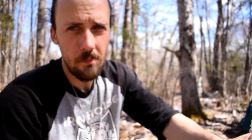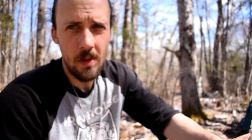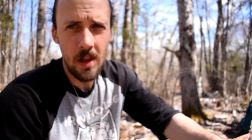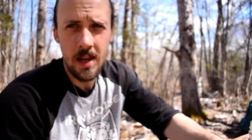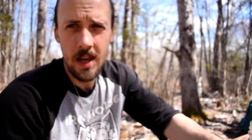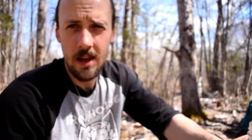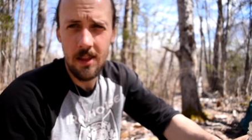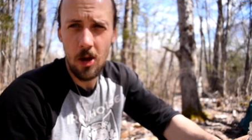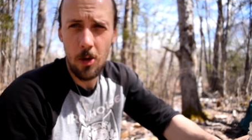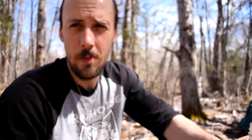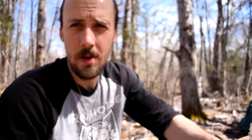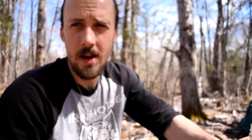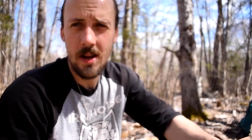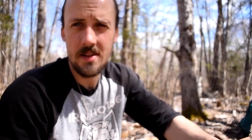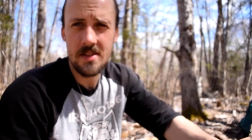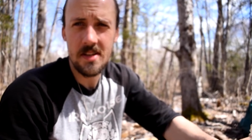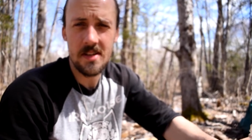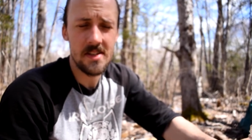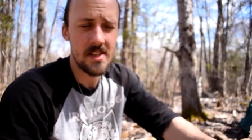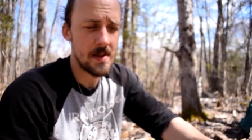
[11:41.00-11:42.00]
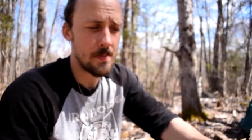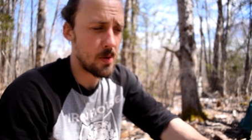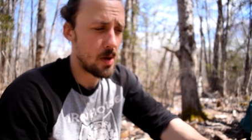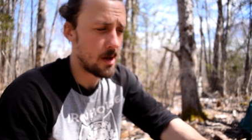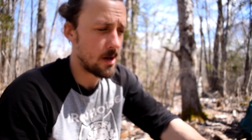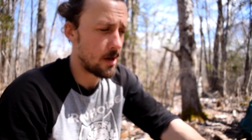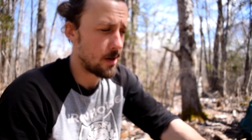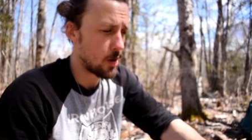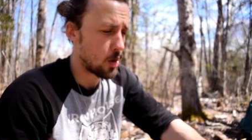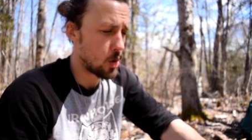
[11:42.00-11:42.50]
Yeah, that would be nice to sip
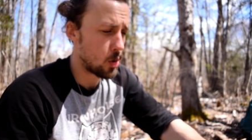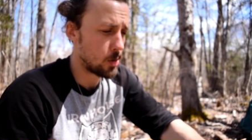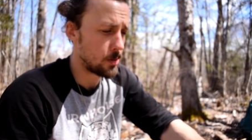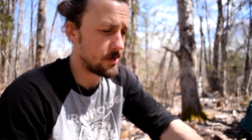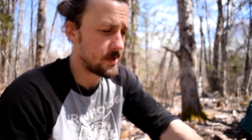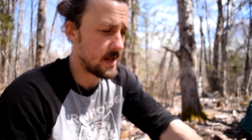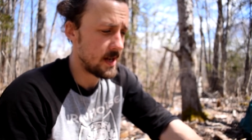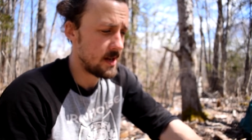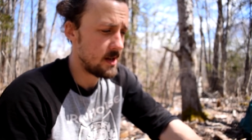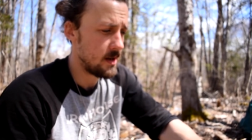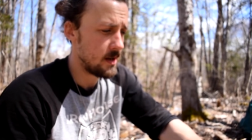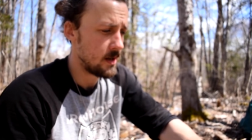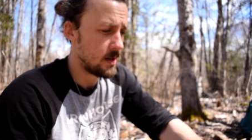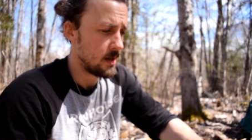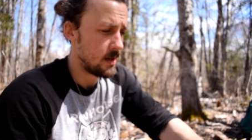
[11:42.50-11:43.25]
on a cold day,